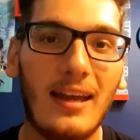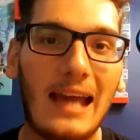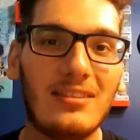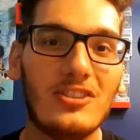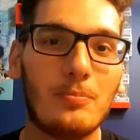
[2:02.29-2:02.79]

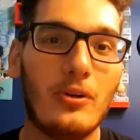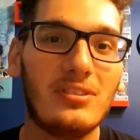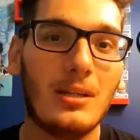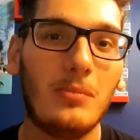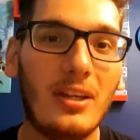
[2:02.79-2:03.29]
At this
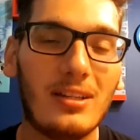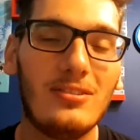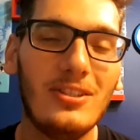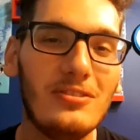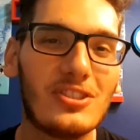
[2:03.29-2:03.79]
point I'm
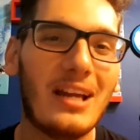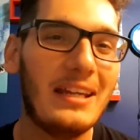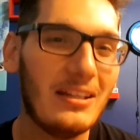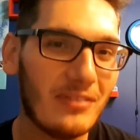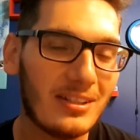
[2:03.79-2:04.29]
like, dude, should I
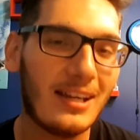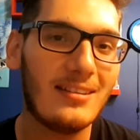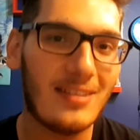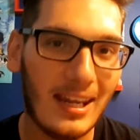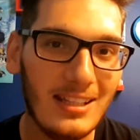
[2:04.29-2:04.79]
even
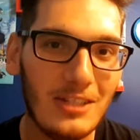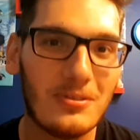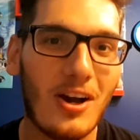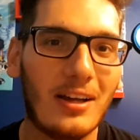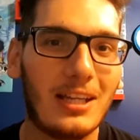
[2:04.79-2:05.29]
continue
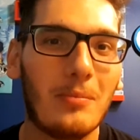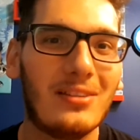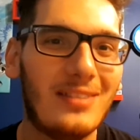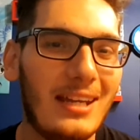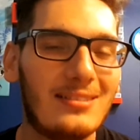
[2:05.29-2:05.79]
talking
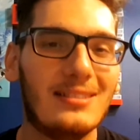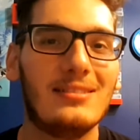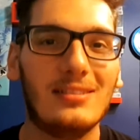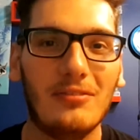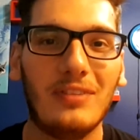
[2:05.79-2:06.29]
about dates and
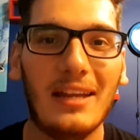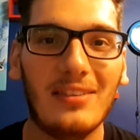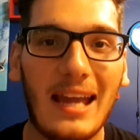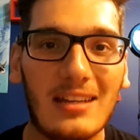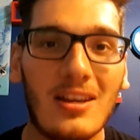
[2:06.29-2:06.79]
stuff like
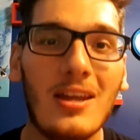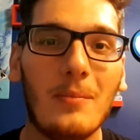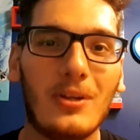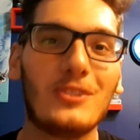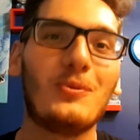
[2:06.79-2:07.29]
that?
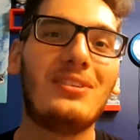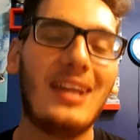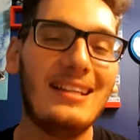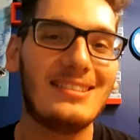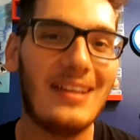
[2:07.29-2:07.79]
Because what
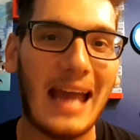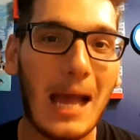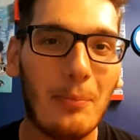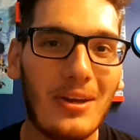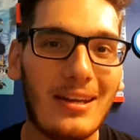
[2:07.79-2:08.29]
tends to
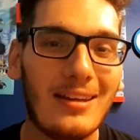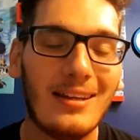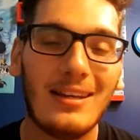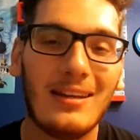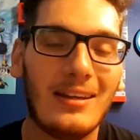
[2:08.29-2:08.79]
happen,
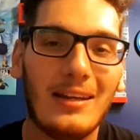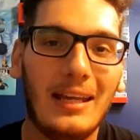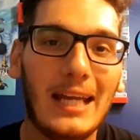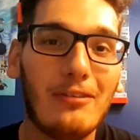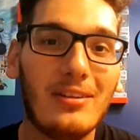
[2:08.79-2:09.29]

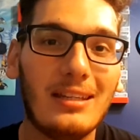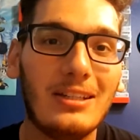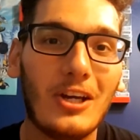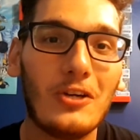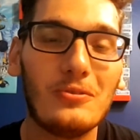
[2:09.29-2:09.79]

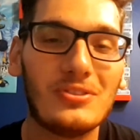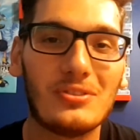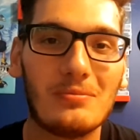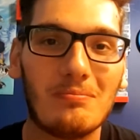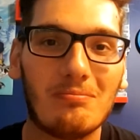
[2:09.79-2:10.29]
everything
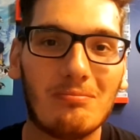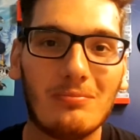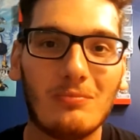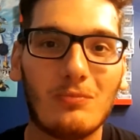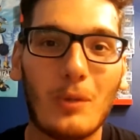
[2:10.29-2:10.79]

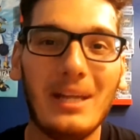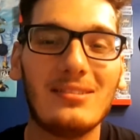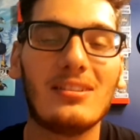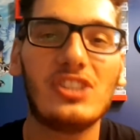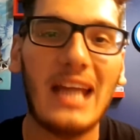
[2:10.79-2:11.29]

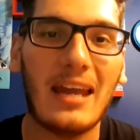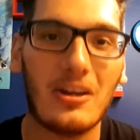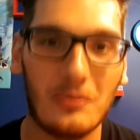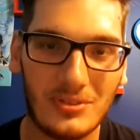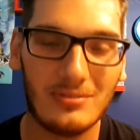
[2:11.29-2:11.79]
remains in the
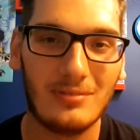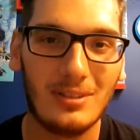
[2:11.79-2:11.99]
shadows.